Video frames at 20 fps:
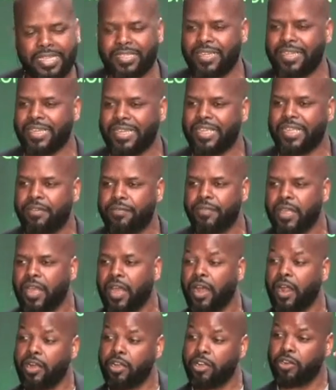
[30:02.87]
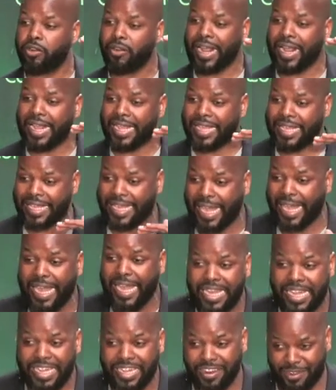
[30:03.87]
like to live under a
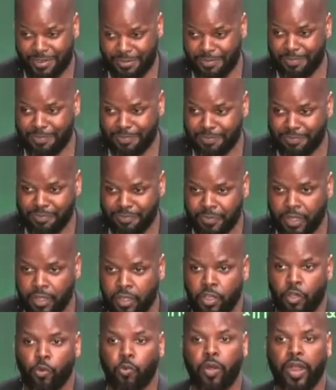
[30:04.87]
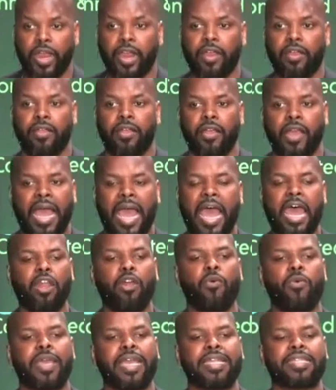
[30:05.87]
kingdom where
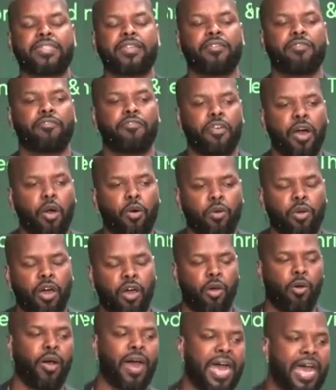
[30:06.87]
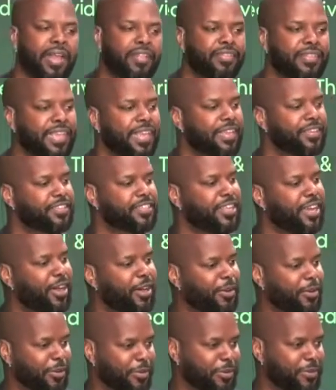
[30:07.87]
I don't get to vote on how things
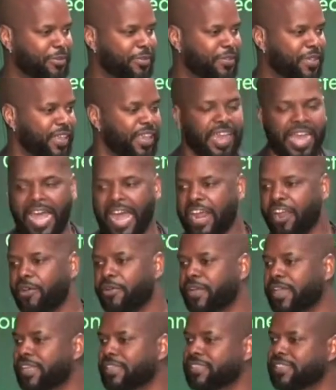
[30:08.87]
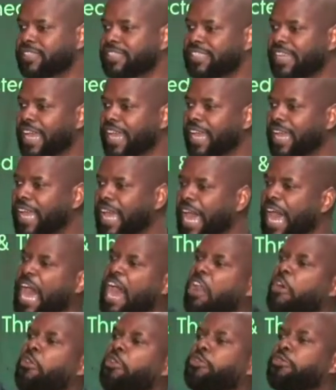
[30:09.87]
go. I don't get to say,
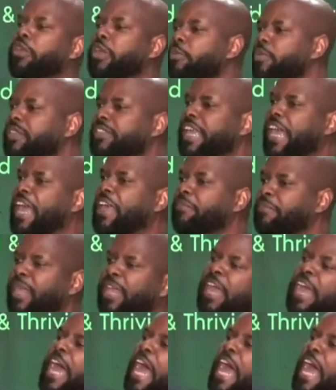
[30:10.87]
I don't agree with that.